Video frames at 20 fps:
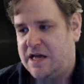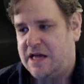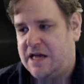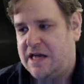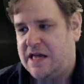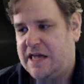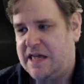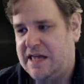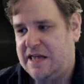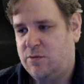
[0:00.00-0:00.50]

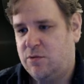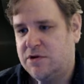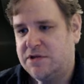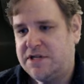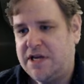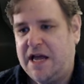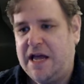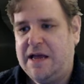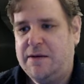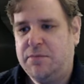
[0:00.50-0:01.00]
he was
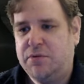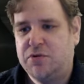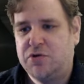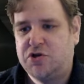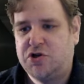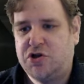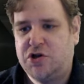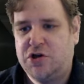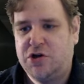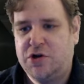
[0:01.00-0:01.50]
able
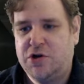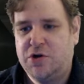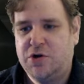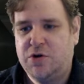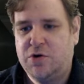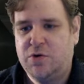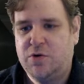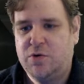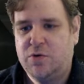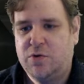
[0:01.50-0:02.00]

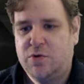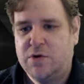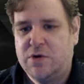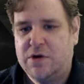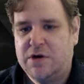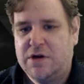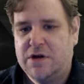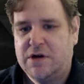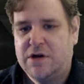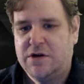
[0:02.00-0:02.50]
to
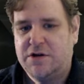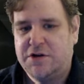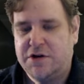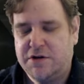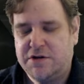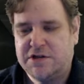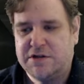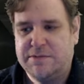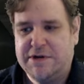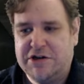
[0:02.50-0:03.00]
do
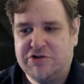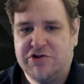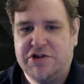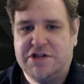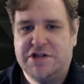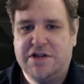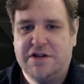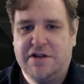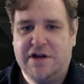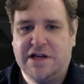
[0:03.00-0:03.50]
some
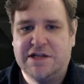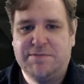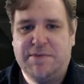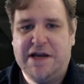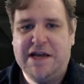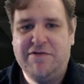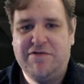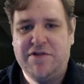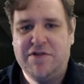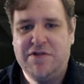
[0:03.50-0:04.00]
interesting things. But
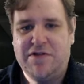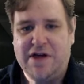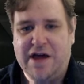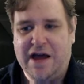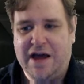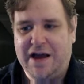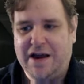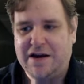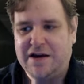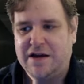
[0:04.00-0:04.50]
even
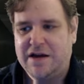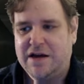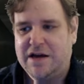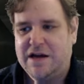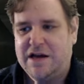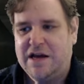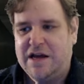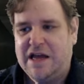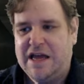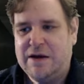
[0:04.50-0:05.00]
then,
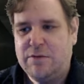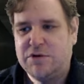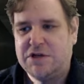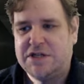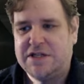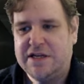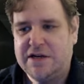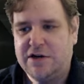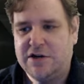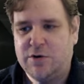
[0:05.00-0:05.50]
he was
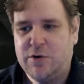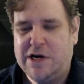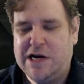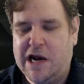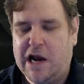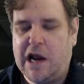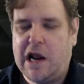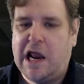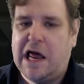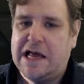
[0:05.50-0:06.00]
still doing
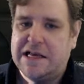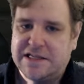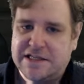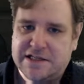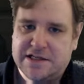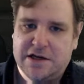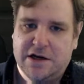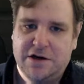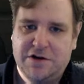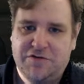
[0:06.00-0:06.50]

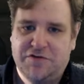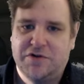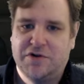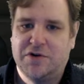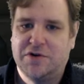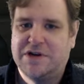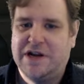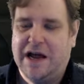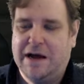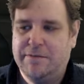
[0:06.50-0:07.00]
less
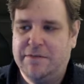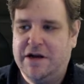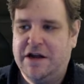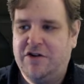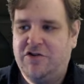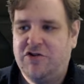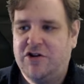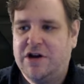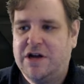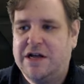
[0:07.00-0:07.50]
overall
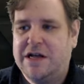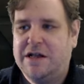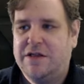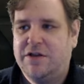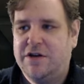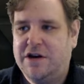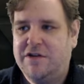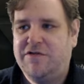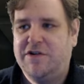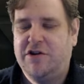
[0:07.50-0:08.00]
damage
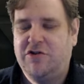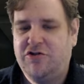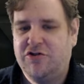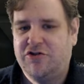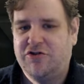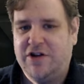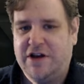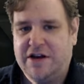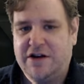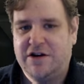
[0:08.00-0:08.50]
than if it had
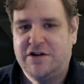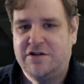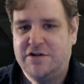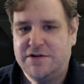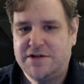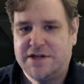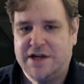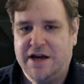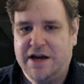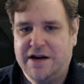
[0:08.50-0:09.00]
just taken
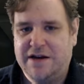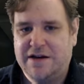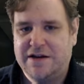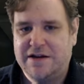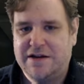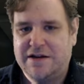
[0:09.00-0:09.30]
Crusade.